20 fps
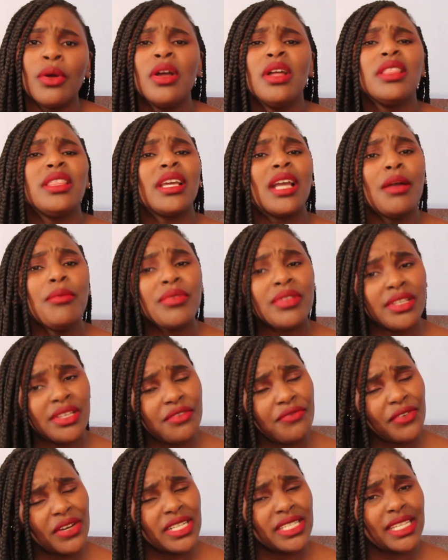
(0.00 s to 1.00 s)
they come with
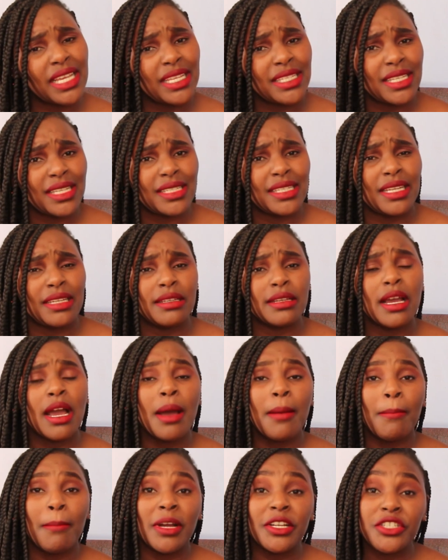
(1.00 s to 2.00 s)
different sizes and
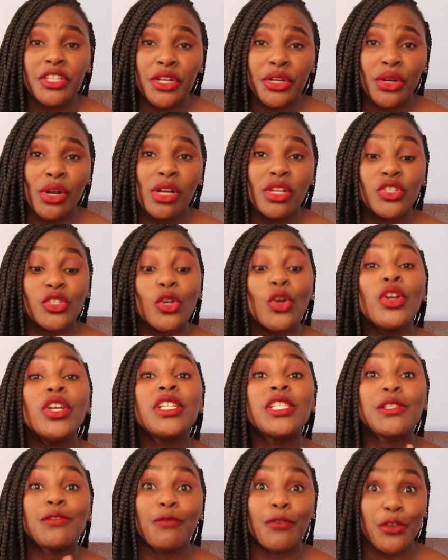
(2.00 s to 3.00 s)
material. So
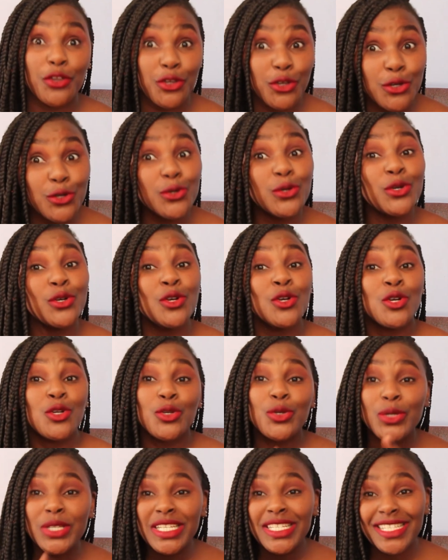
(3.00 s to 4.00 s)
it's for you
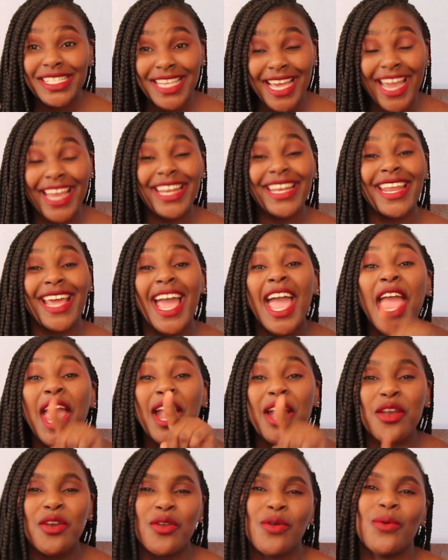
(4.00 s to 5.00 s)
to decide
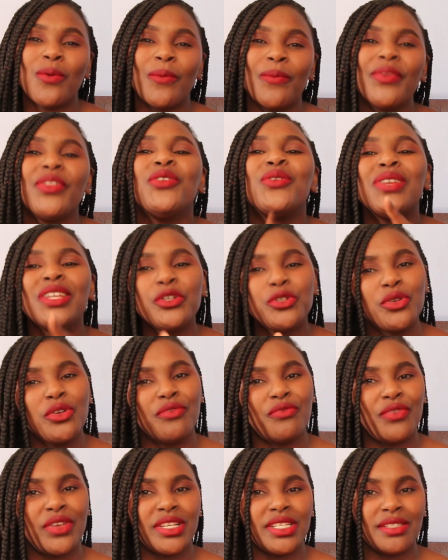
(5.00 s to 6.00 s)
and know. You need to
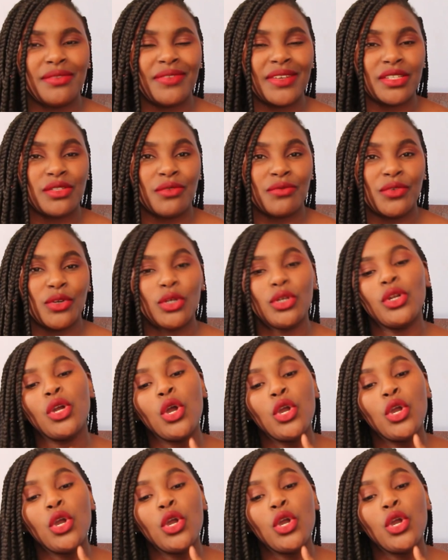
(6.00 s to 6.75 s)
invest, first of all.